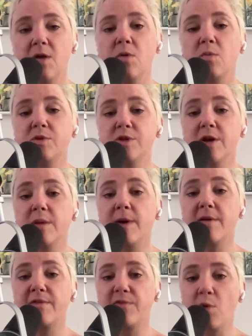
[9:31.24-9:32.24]
We'll talk
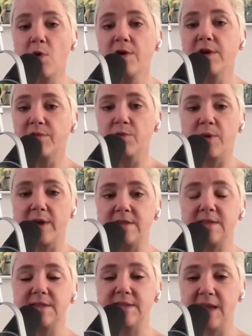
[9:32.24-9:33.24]
about 4 different ways
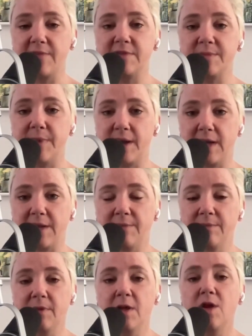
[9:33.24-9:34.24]
to save some money:
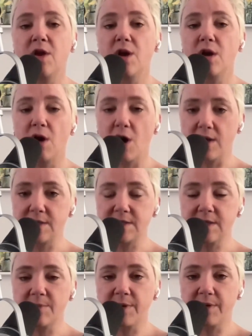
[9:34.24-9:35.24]
cost
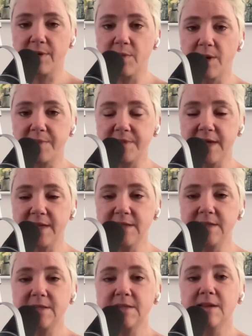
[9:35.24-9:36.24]
comparing
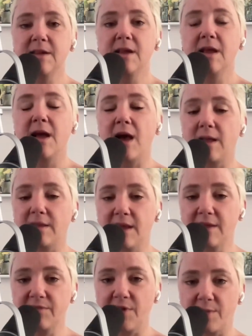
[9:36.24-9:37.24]
websites,
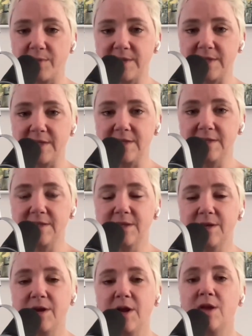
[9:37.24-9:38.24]
online pharmacies,
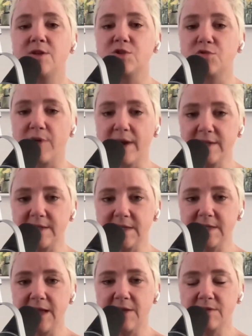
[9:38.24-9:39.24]
direct
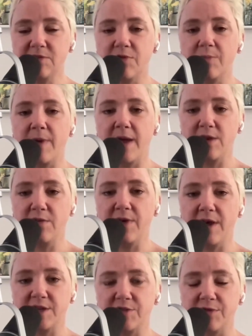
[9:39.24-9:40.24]
discounts from
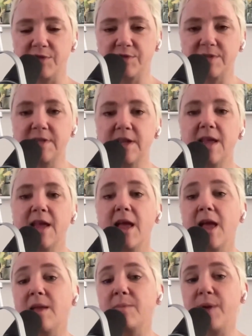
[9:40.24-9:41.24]
manufacturers,
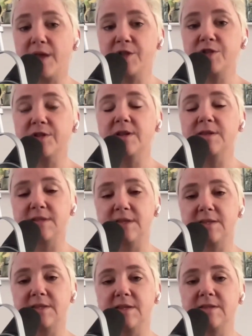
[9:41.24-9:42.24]
and patient
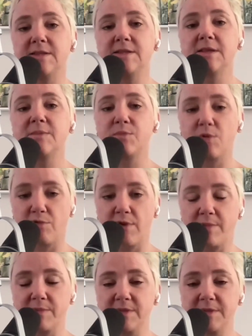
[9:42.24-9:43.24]
assistance
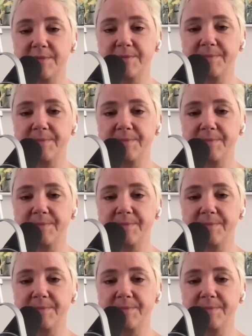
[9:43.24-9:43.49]
programs.